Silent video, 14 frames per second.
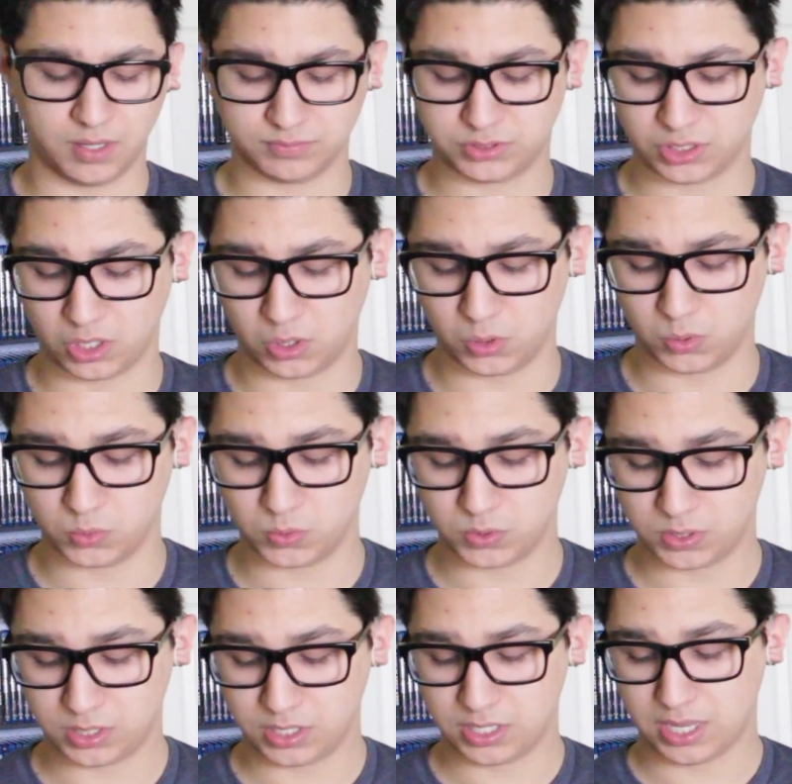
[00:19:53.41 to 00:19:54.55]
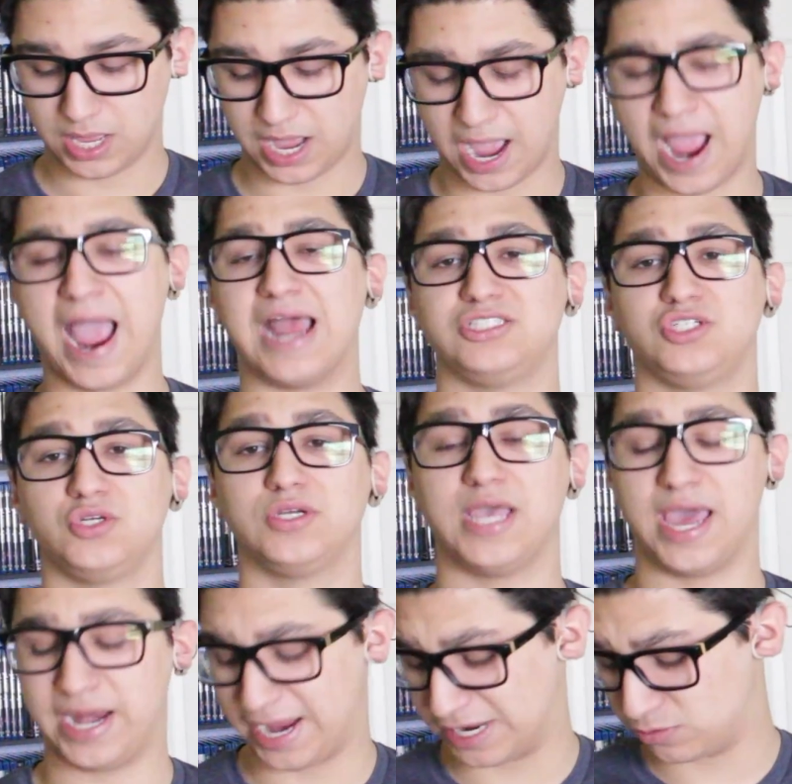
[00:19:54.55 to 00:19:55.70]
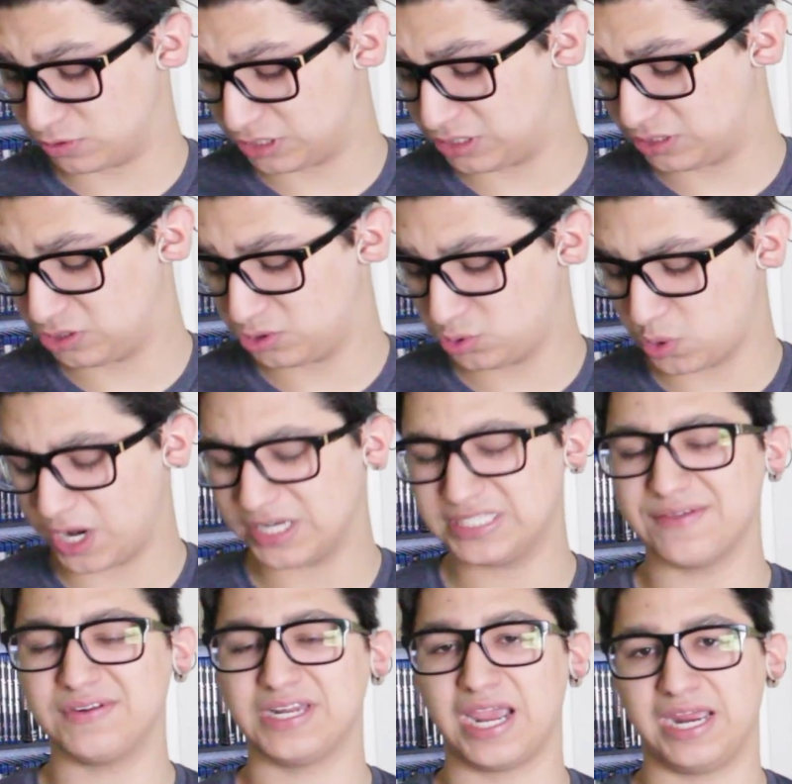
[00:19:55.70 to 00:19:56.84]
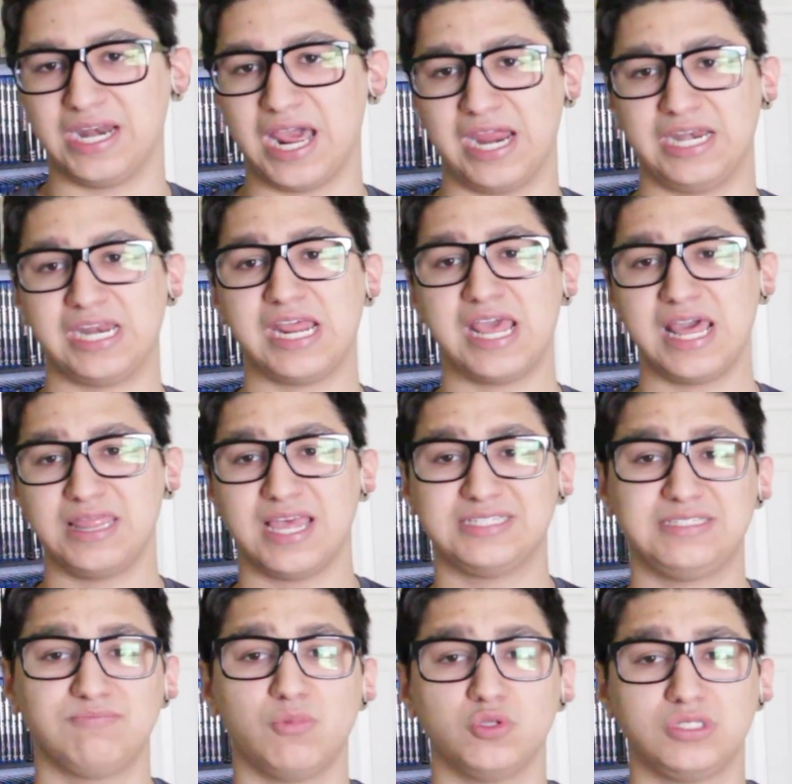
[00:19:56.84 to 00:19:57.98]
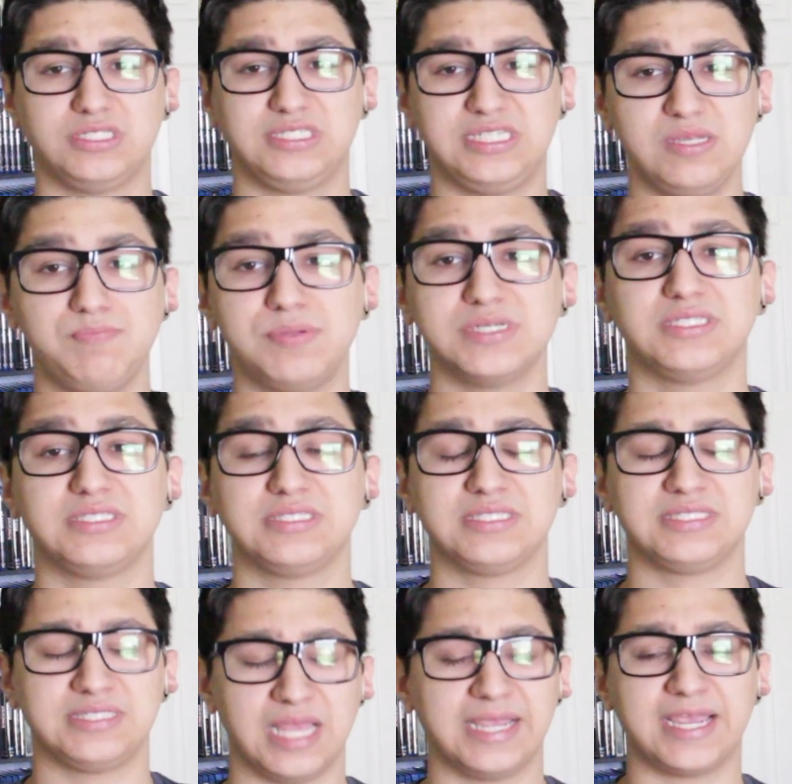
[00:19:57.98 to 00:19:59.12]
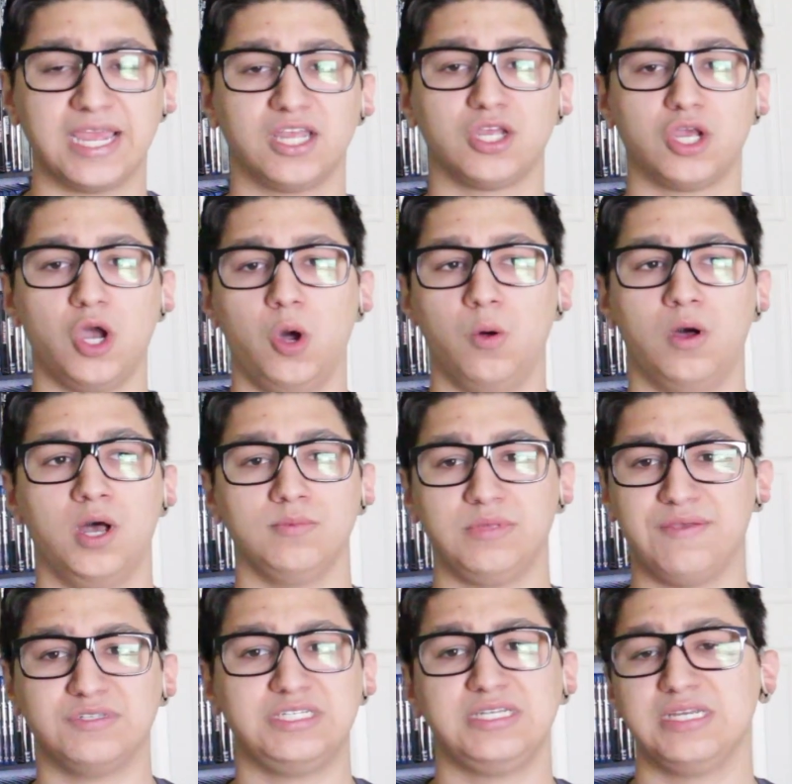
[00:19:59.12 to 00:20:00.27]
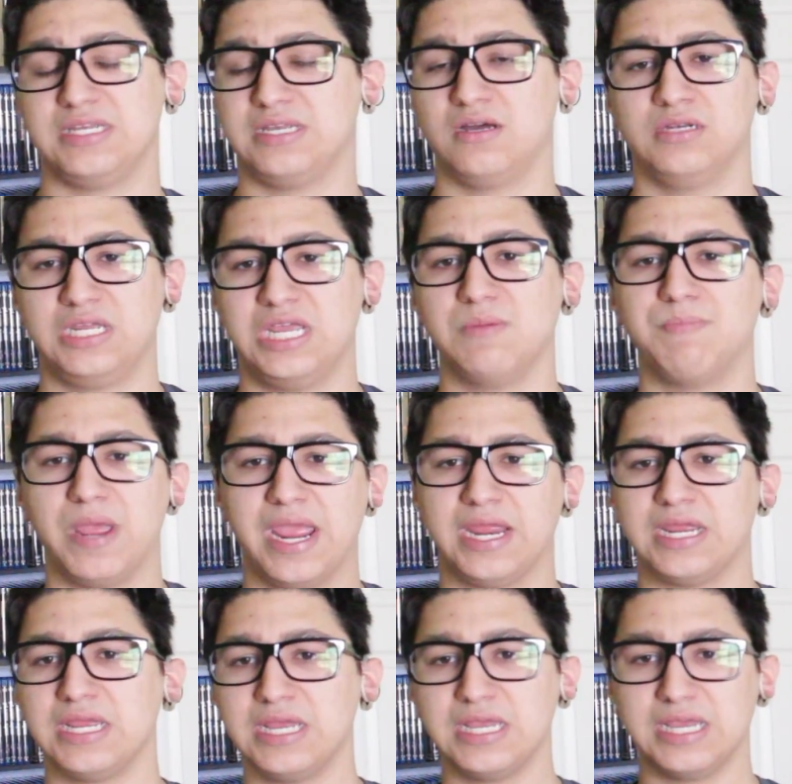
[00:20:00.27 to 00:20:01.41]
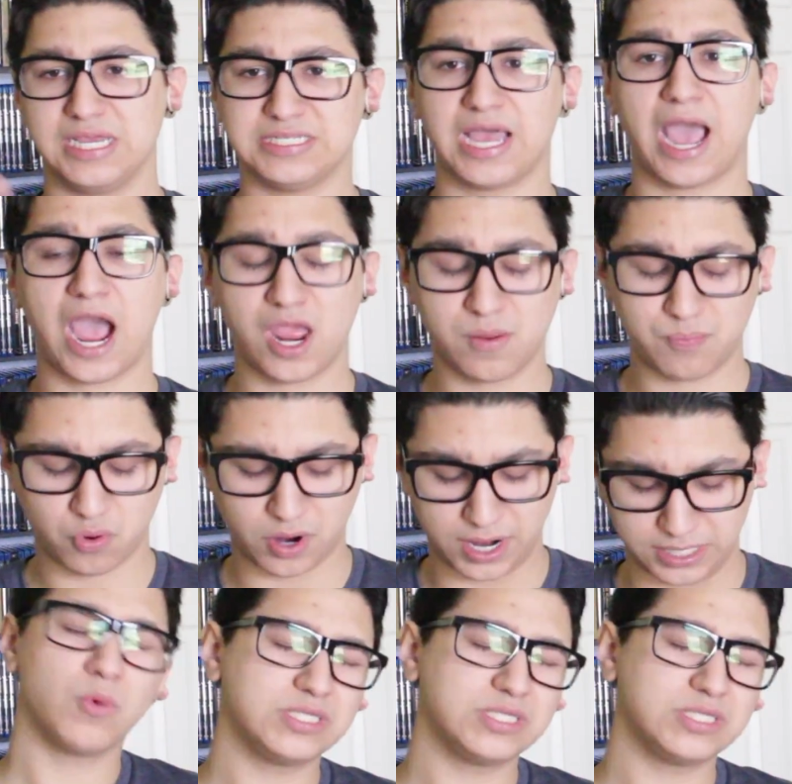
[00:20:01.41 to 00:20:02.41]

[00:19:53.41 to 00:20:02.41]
So I had to get it. It was $27.99. That's the most cheapest they can go. You see on eBay, it's a high price.